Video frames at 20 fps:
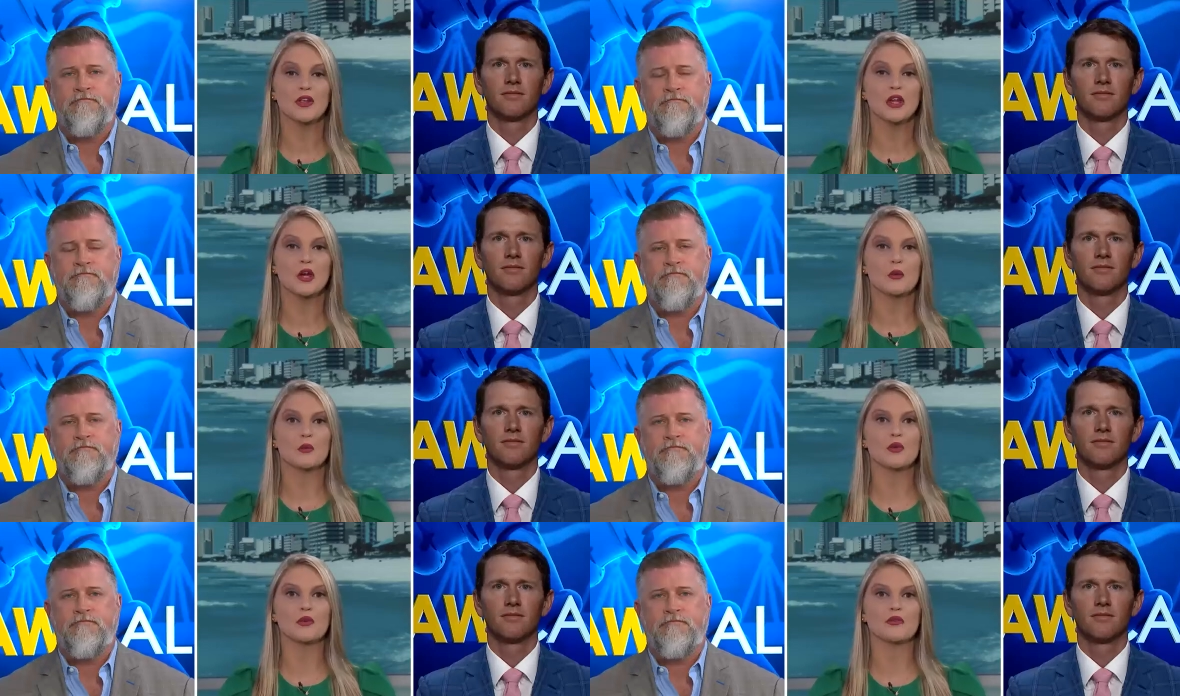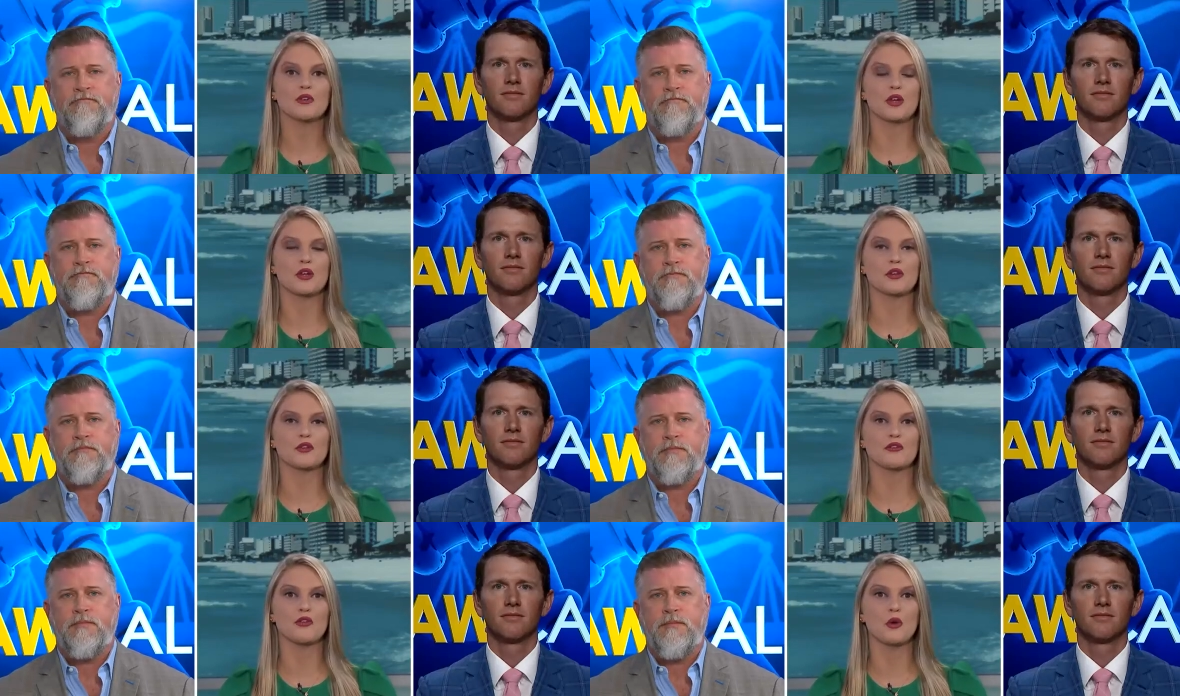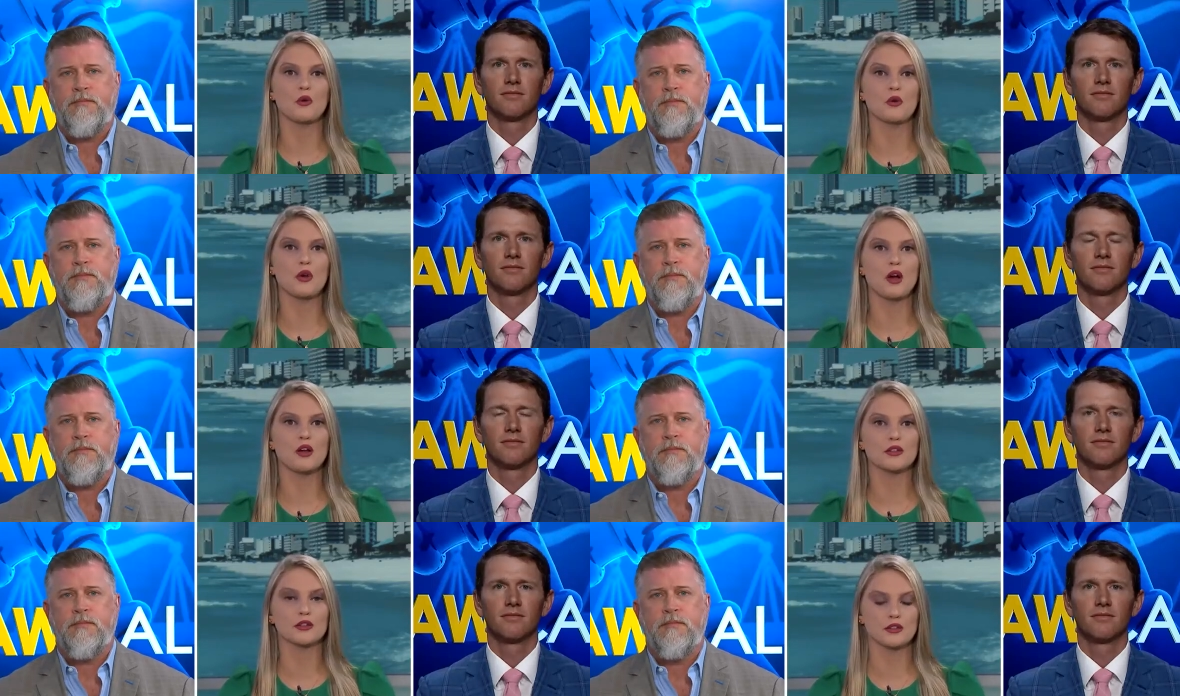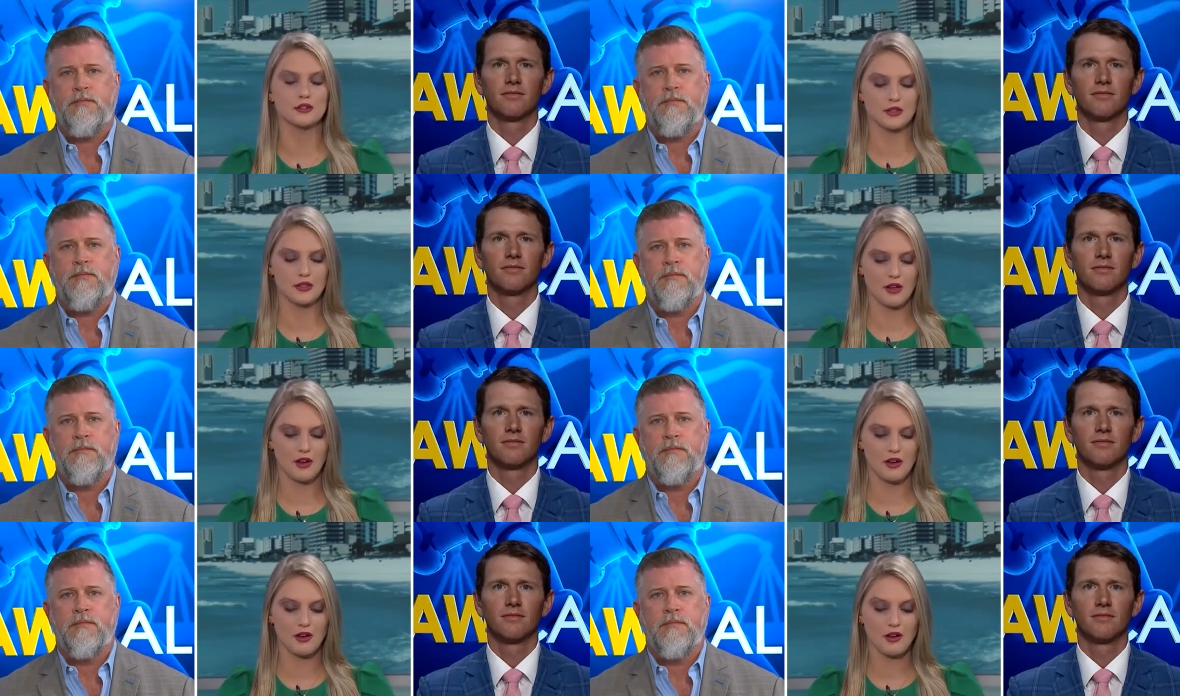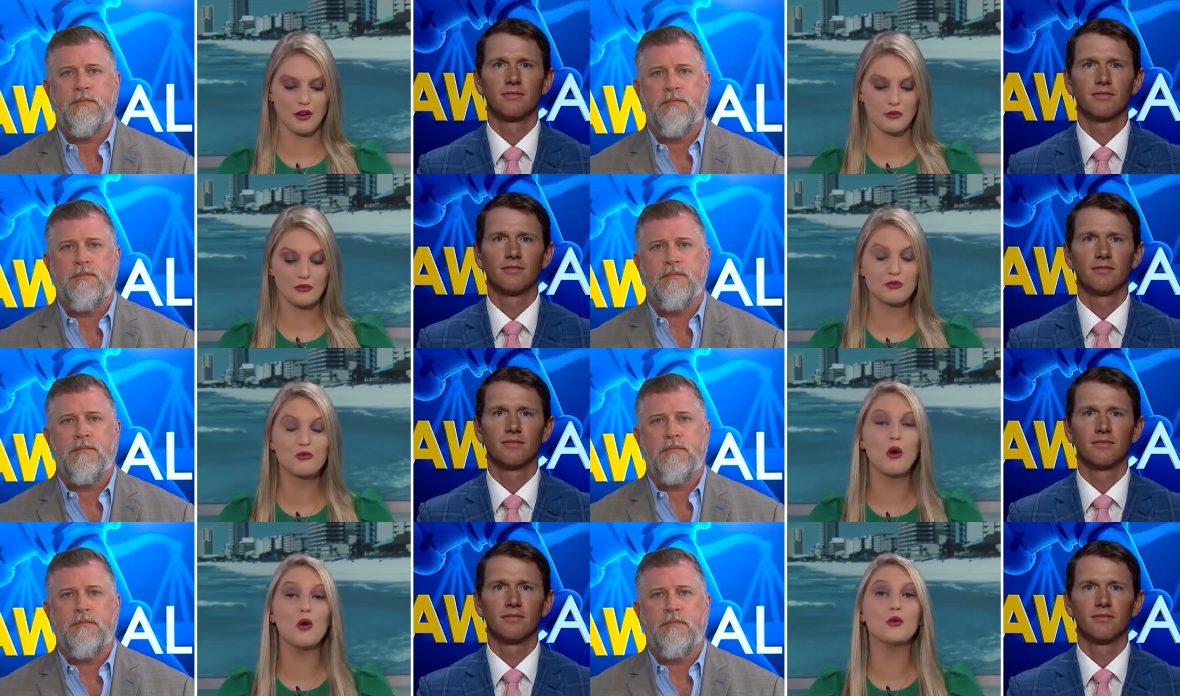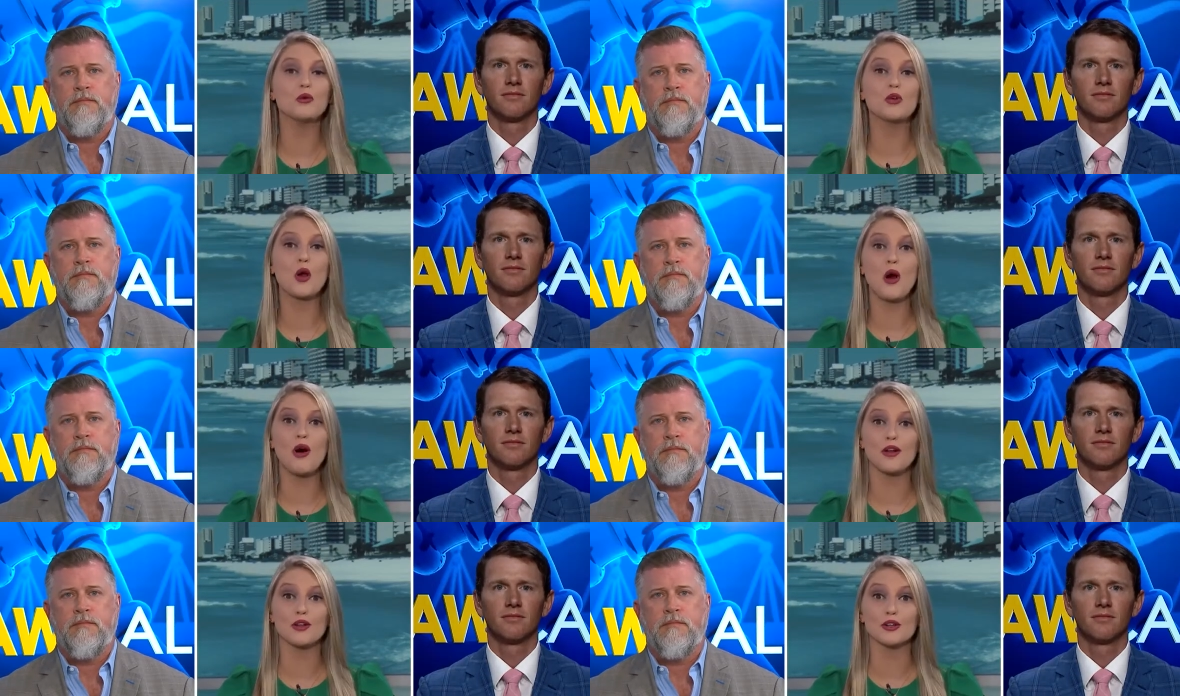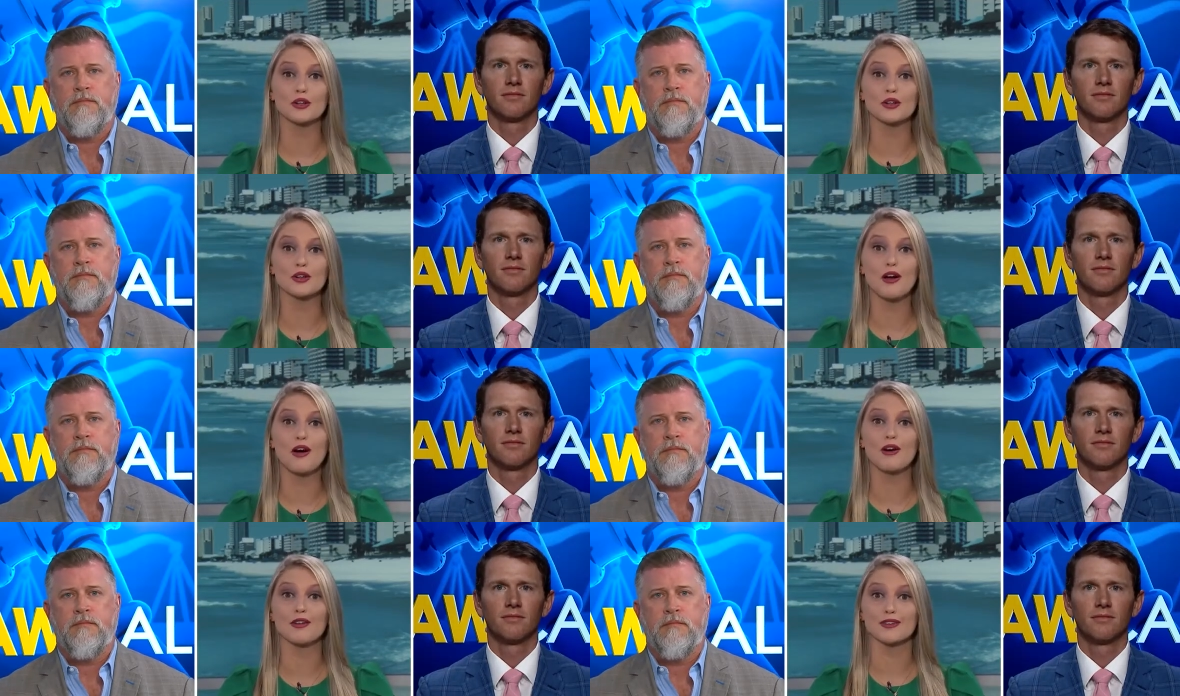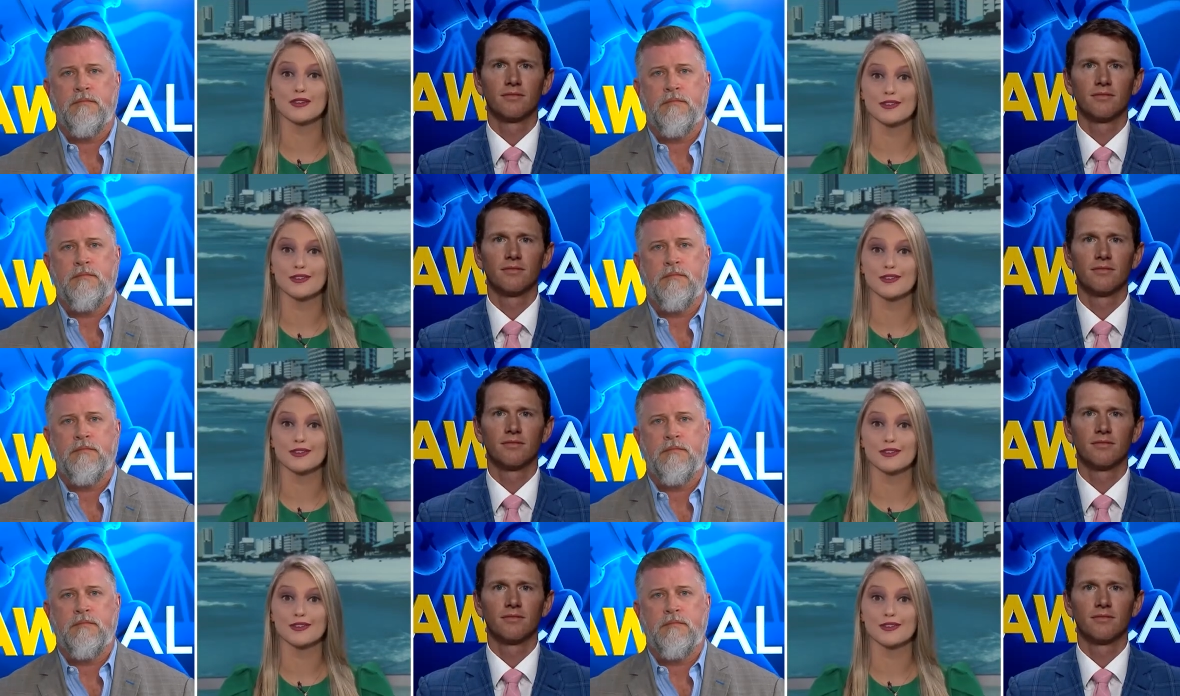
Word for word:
Speaker 1: We have another phone caller, phone caller on the